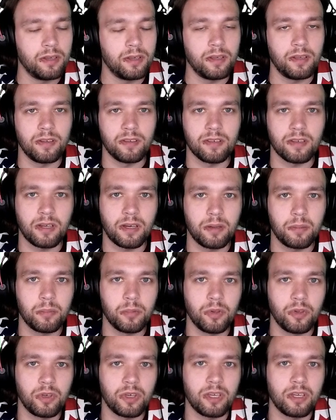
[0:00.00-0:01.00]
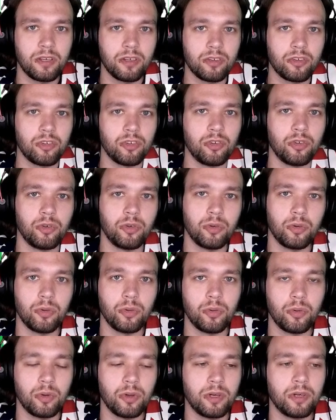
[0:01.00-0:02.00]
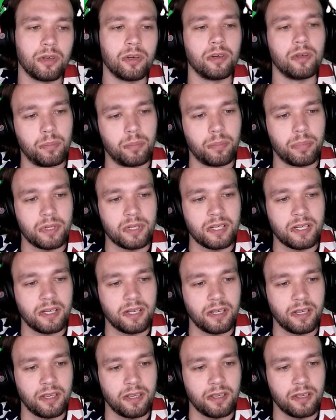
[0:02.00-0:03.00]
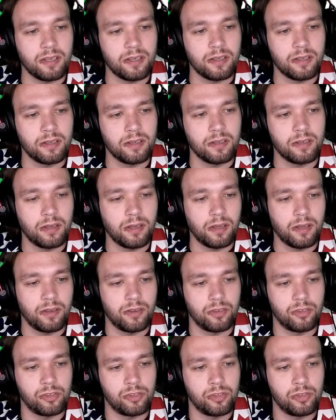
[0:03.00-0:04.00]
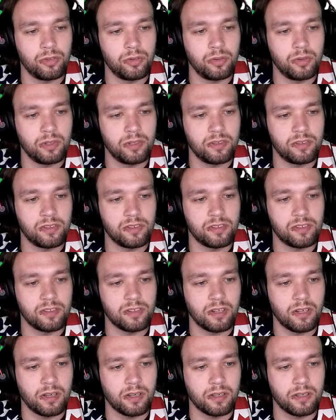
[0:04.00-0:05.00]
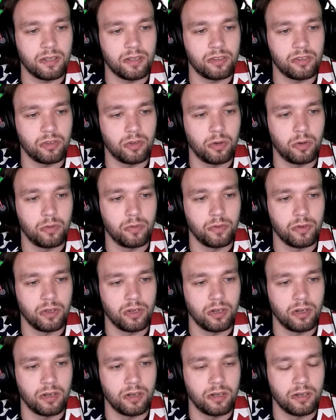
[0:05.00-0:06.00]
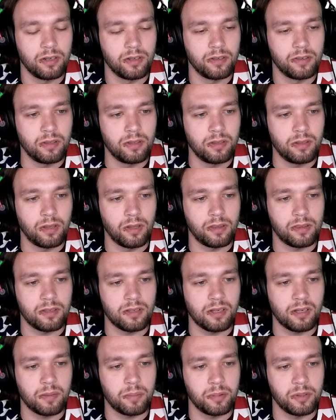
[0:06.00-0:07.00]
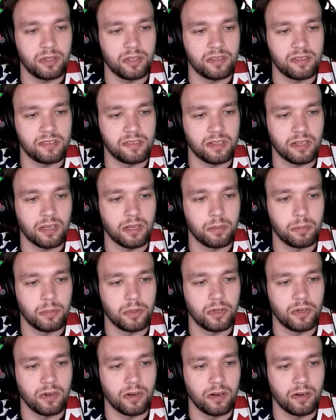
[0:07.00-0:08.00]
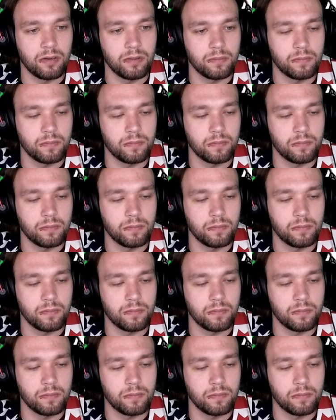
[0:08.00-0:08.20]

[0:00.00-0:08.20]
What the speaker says: is I'm looking to buy as soon as the stock gets over the top of the second bar.